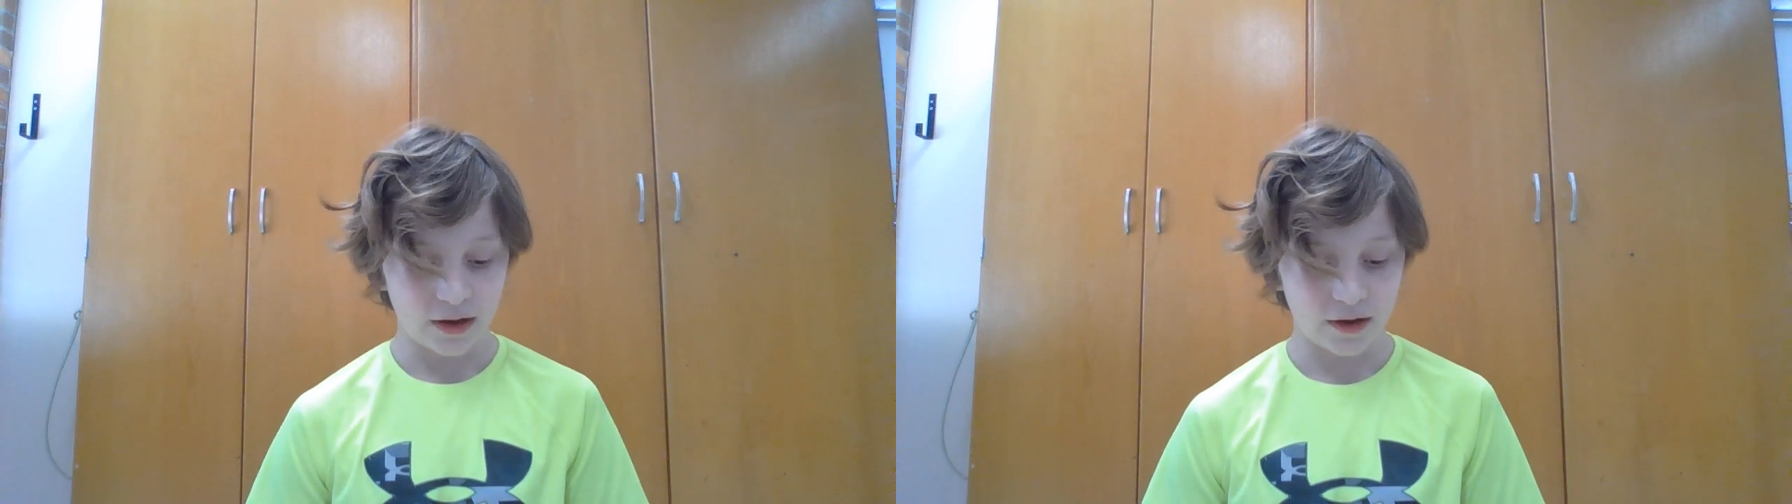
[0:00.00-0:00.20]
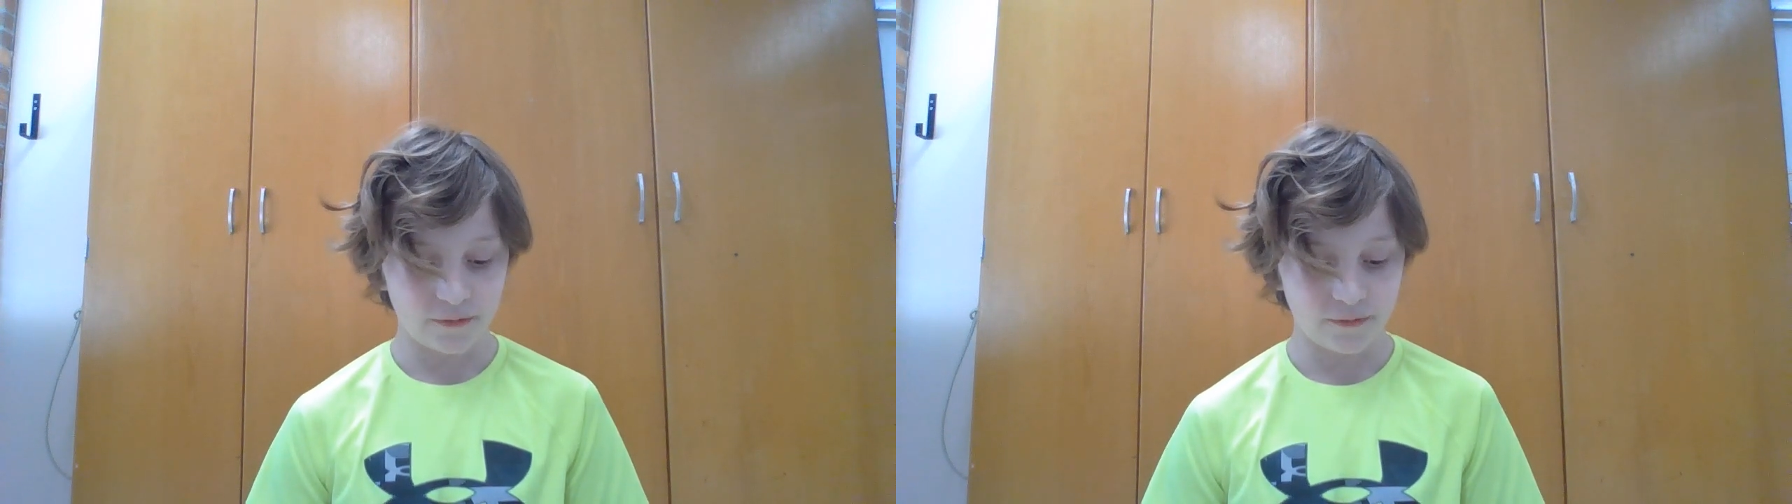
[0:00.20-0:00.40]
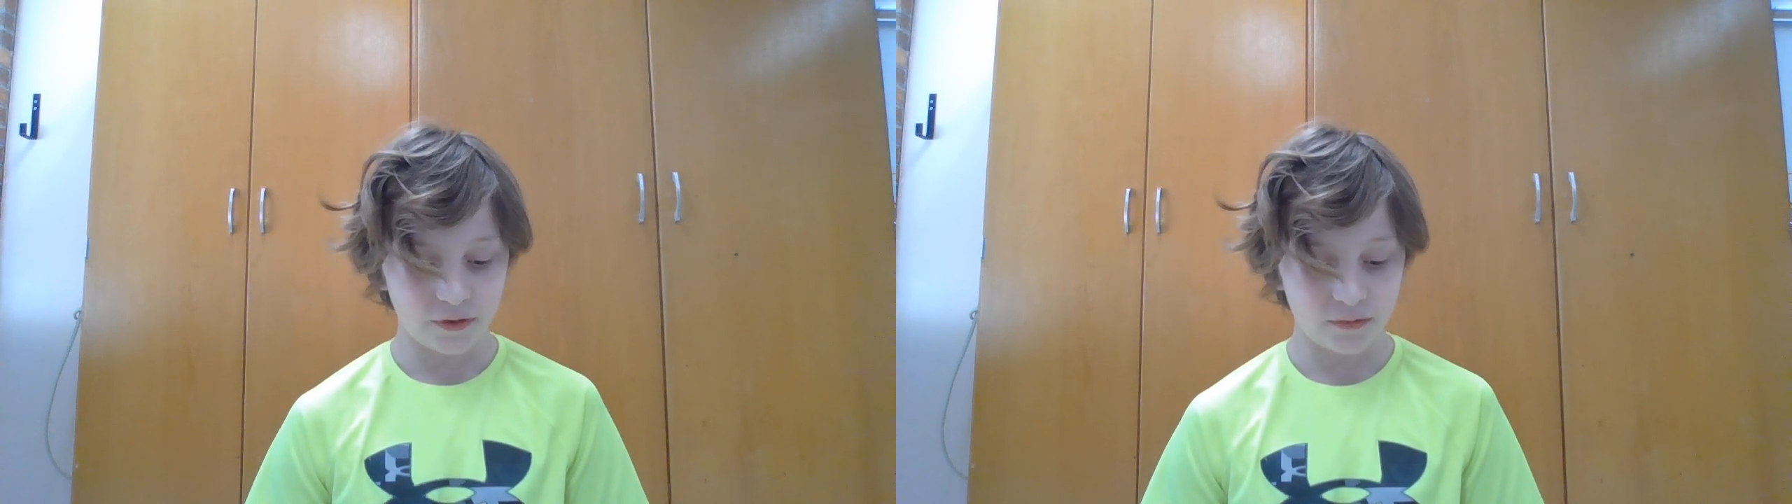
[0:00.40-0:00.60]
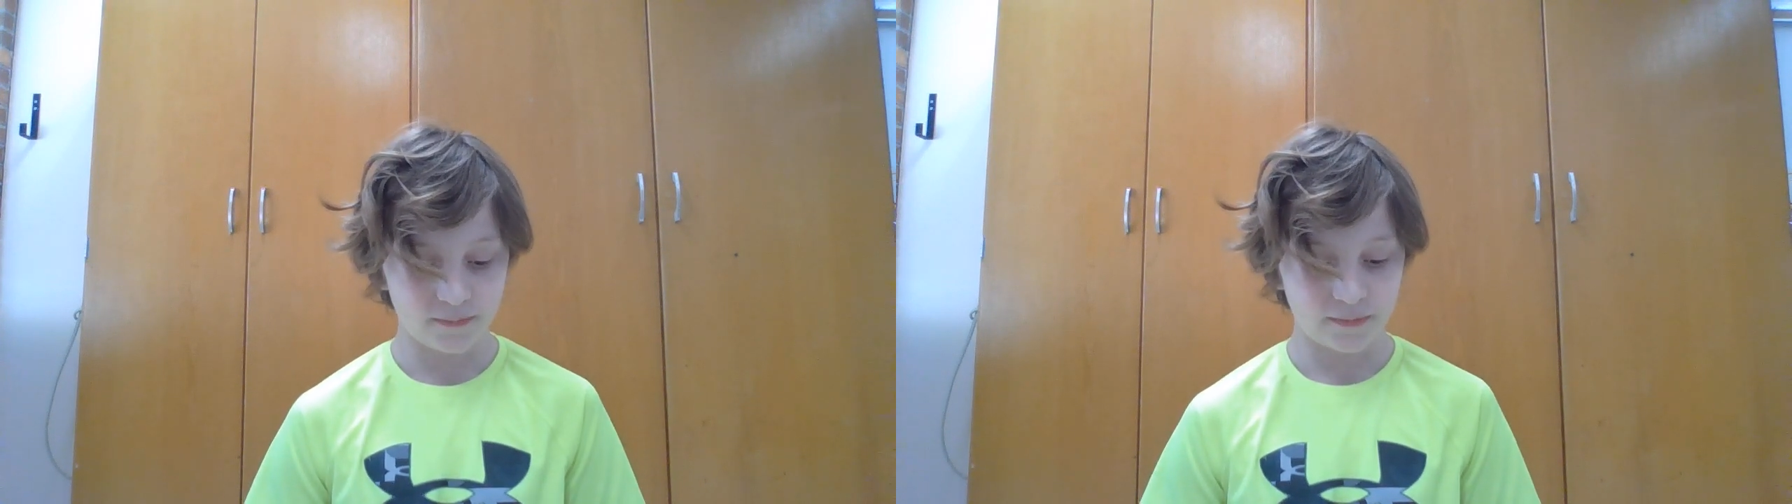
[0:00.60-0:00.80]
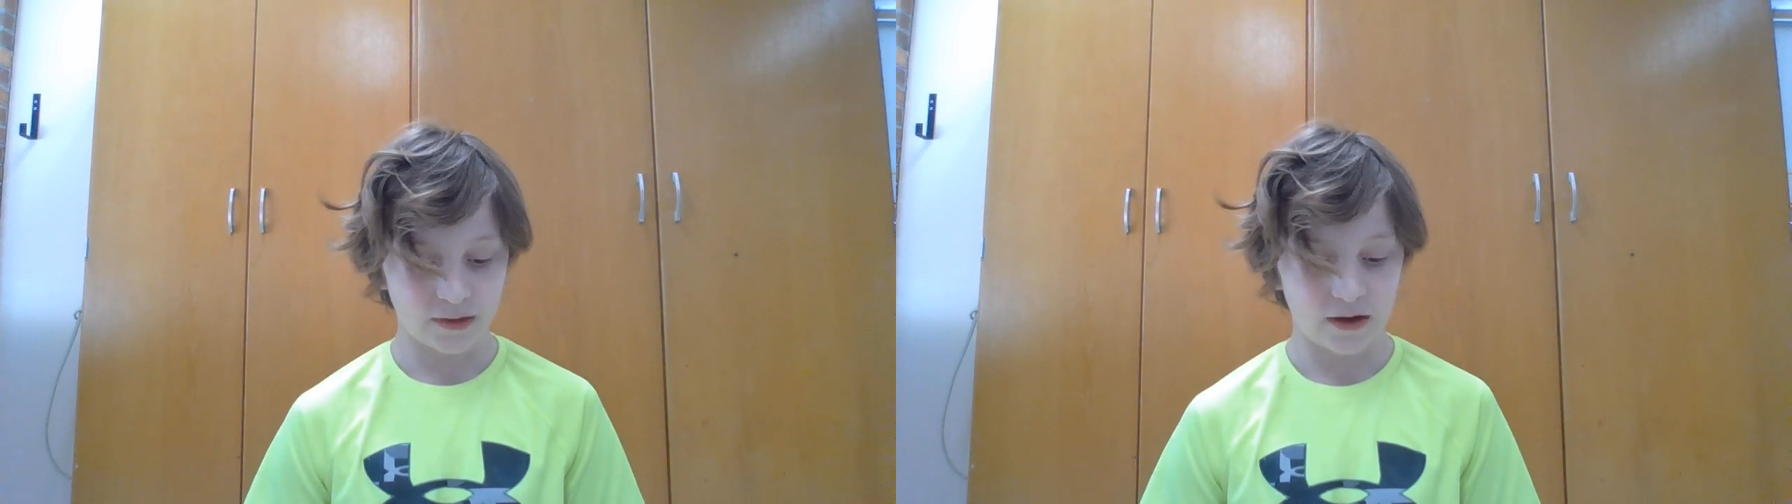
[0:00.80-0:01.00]
I feel
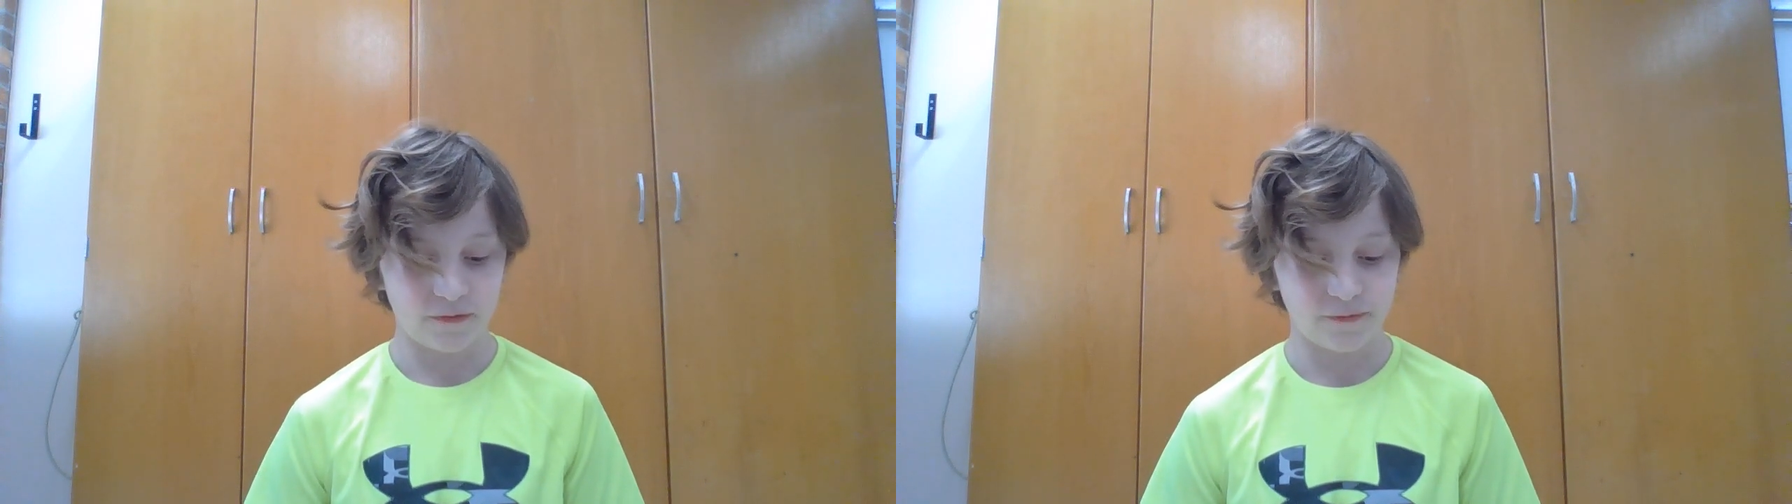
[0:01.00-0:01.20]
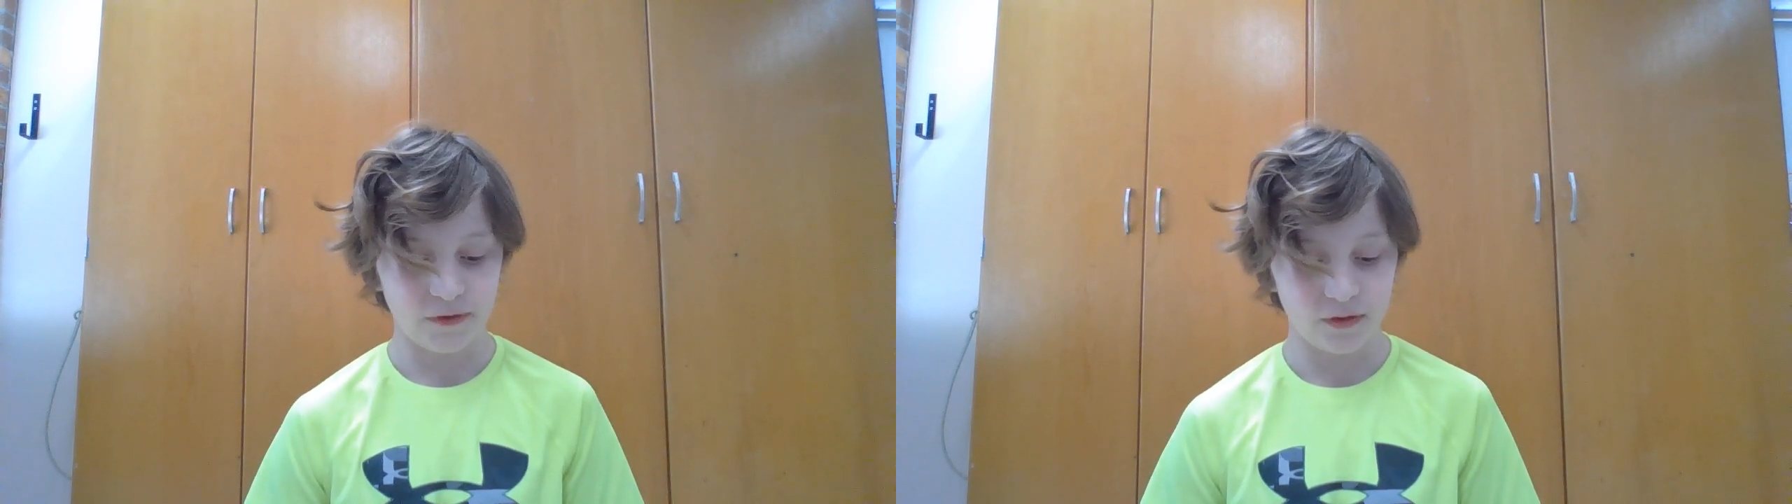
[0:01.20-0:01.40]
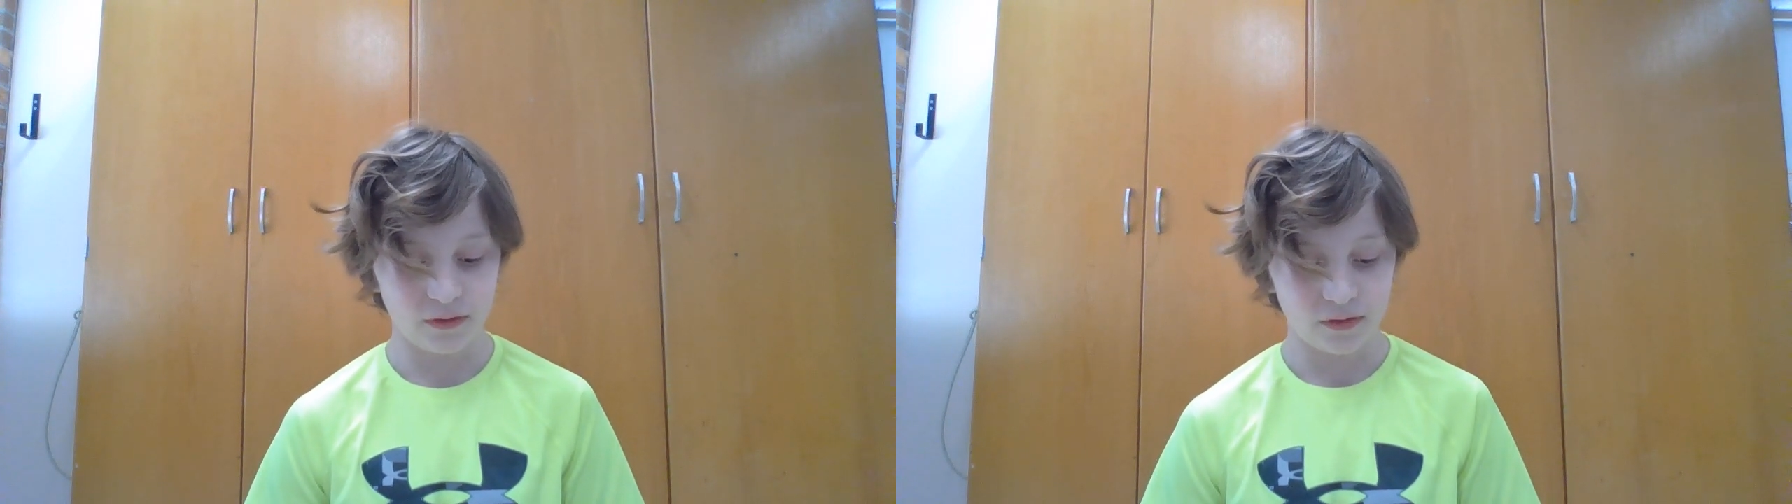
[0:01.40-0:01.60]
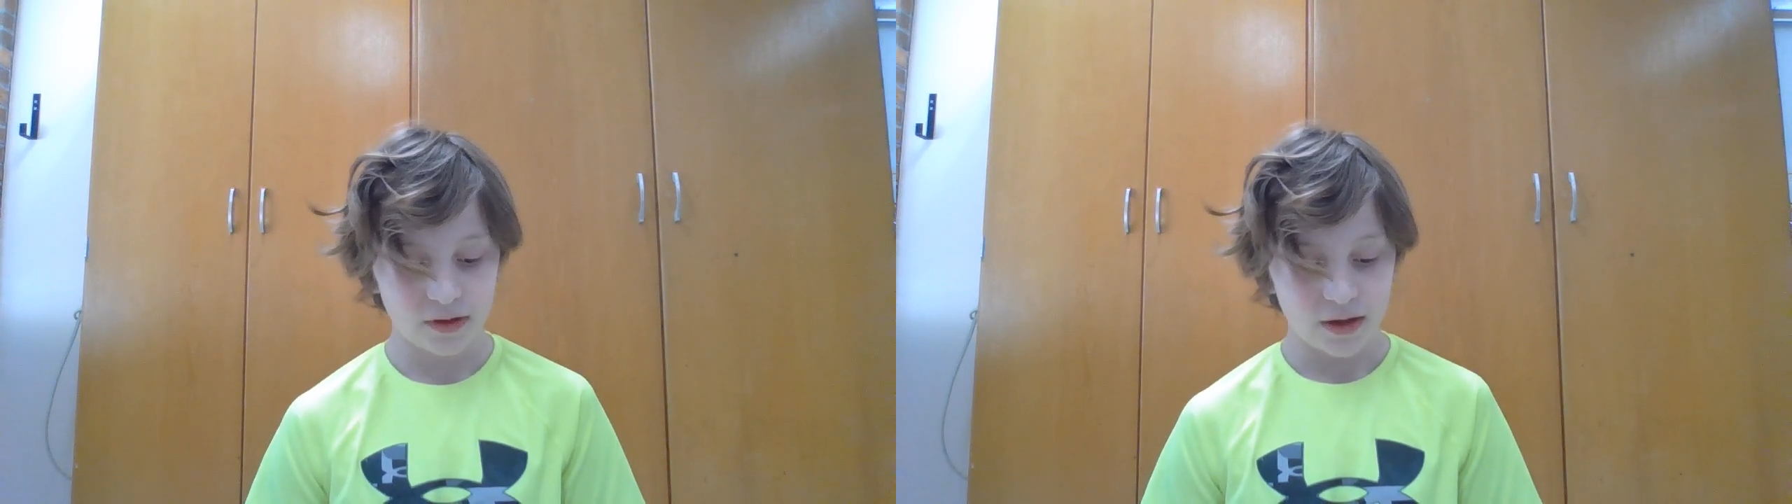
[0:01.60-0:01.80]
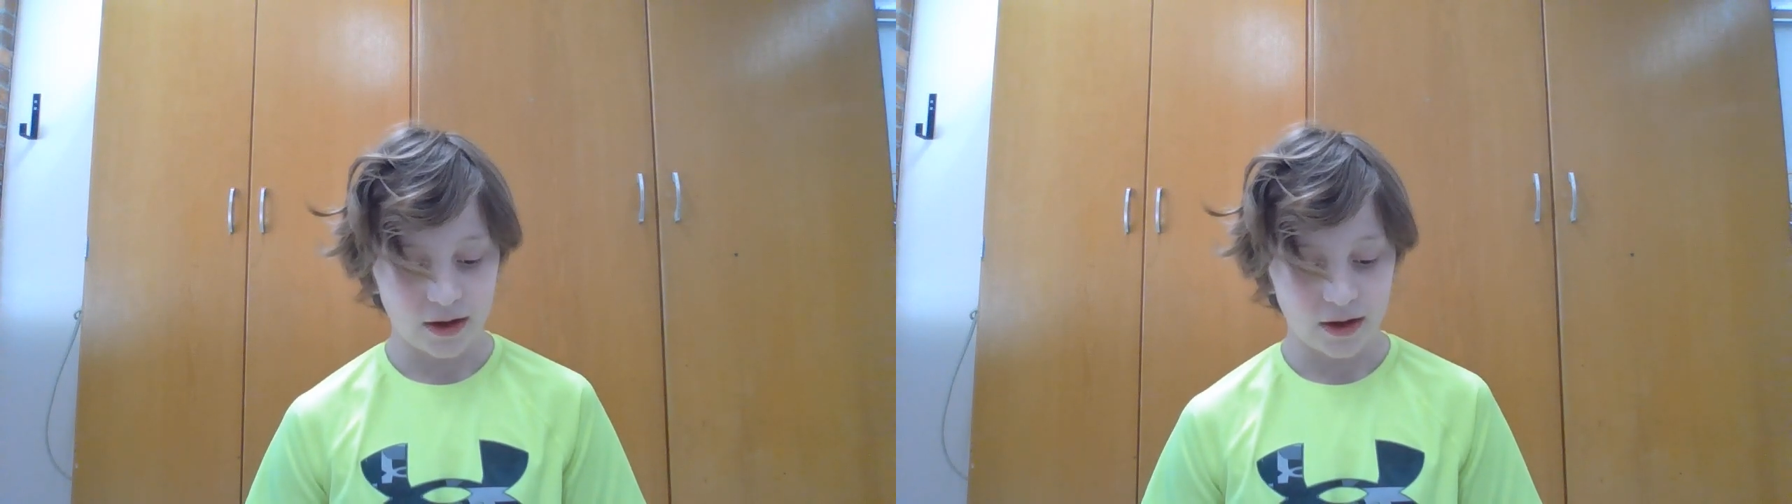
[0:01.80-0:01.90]
I feel